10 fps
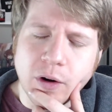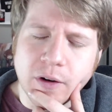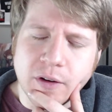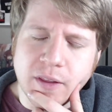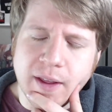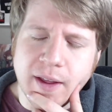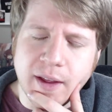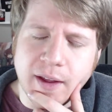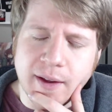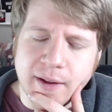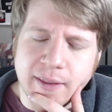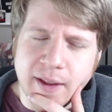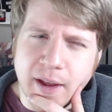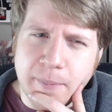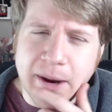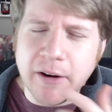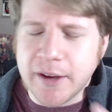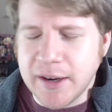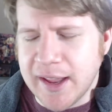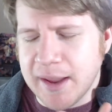the
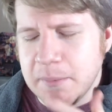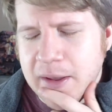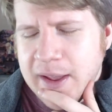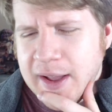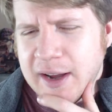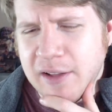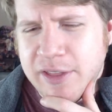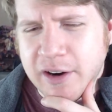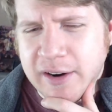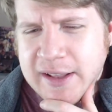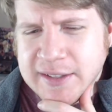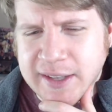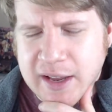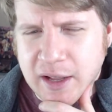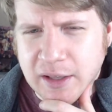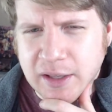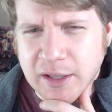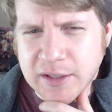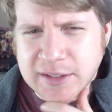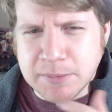American game, there is like
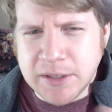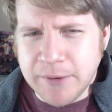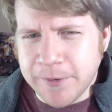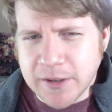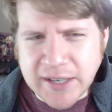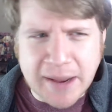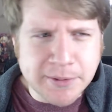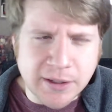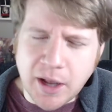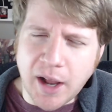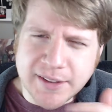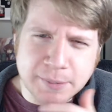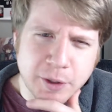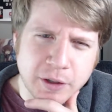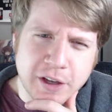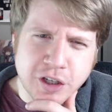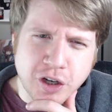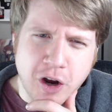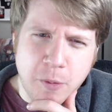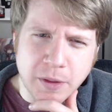some different types of concept art they
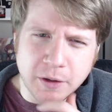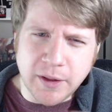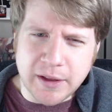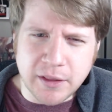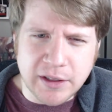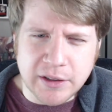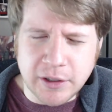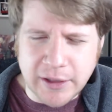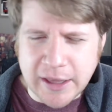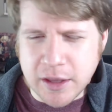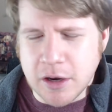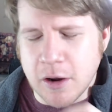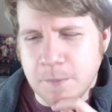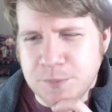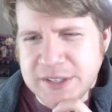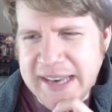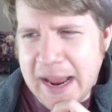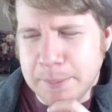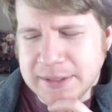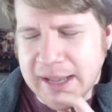show, but they're like in little like
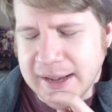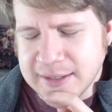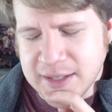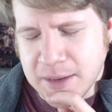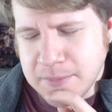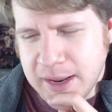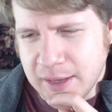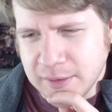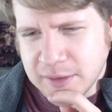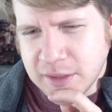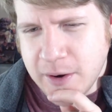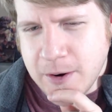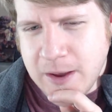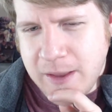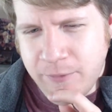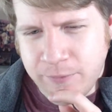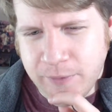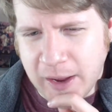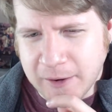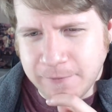stamp size thumbnails. So if
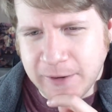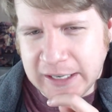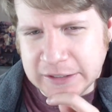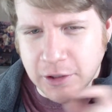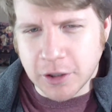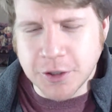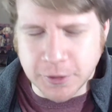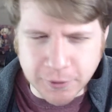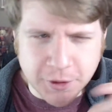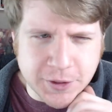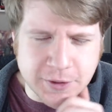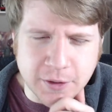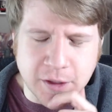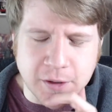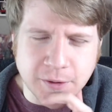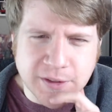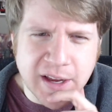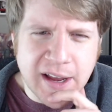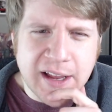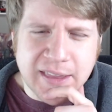I can find larger versions of those,
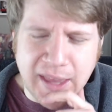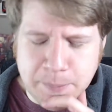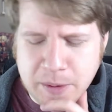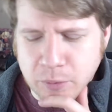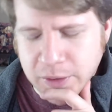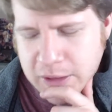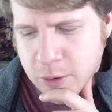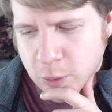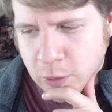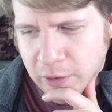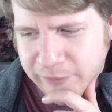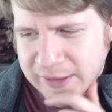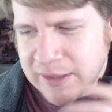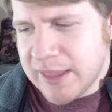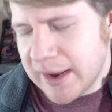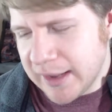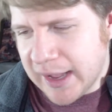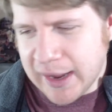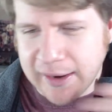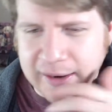that'd be really cool. And if it's in that
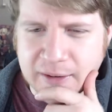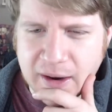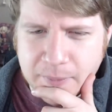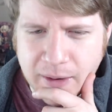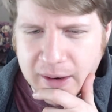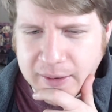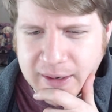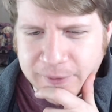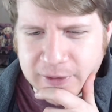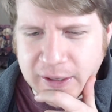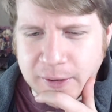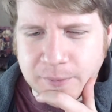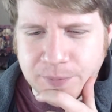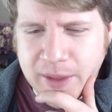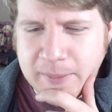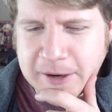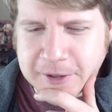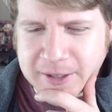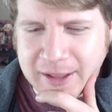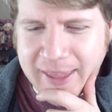guide, I definitely am
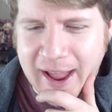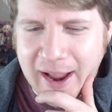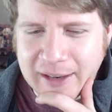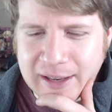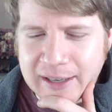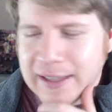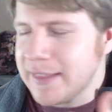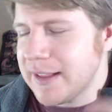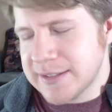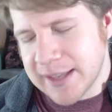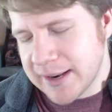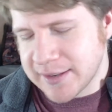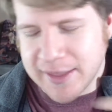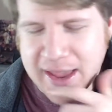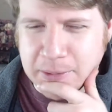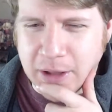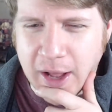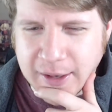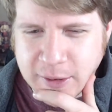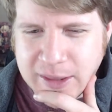interested in that. I like the aesthetics of the game a
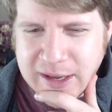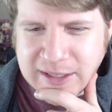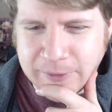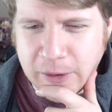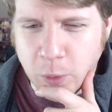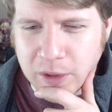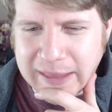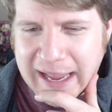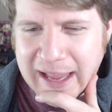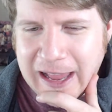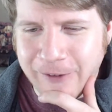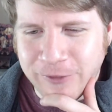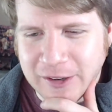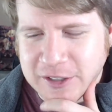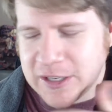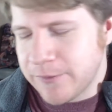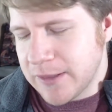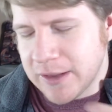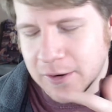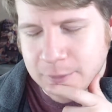lot, so I think it's definitely worth that. If there's stuff in
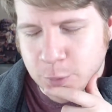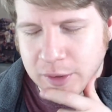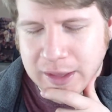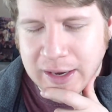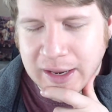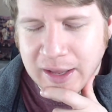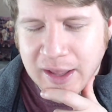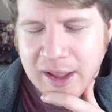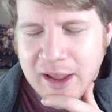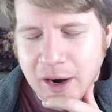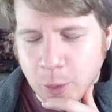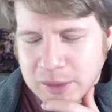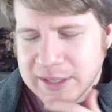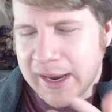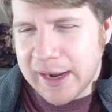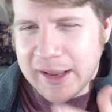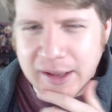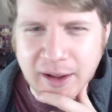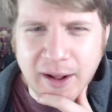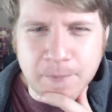there that's worth getting or worth scanning,
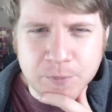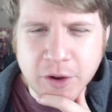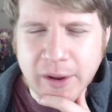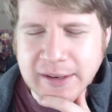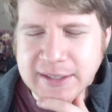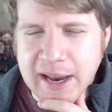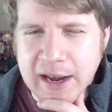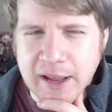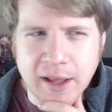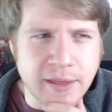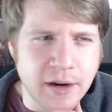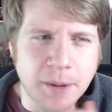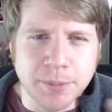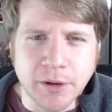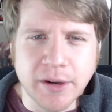go ahead and scanning it and then uploading